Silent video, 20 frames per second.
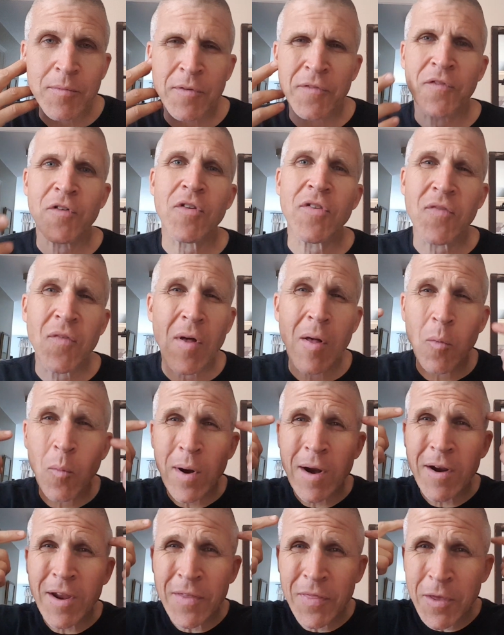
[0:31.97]
well, first of all,
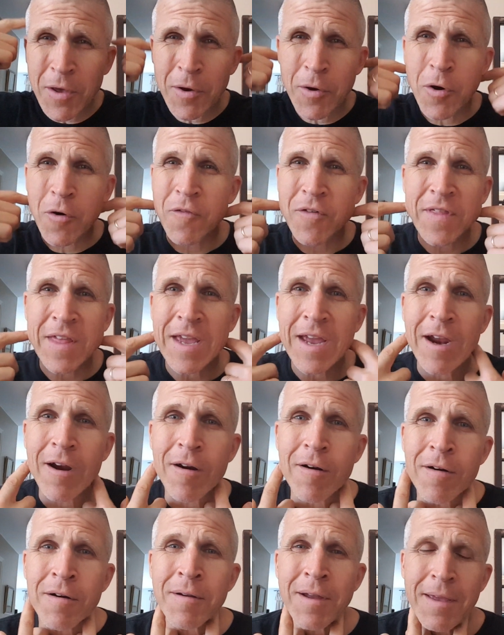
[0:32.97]
wearing the
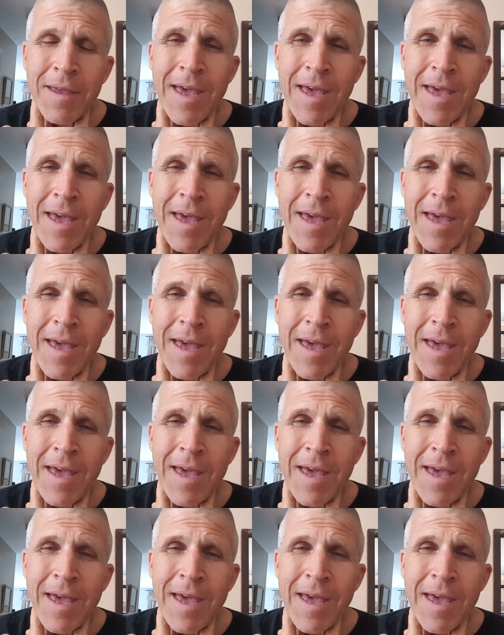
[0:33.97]
over-the-air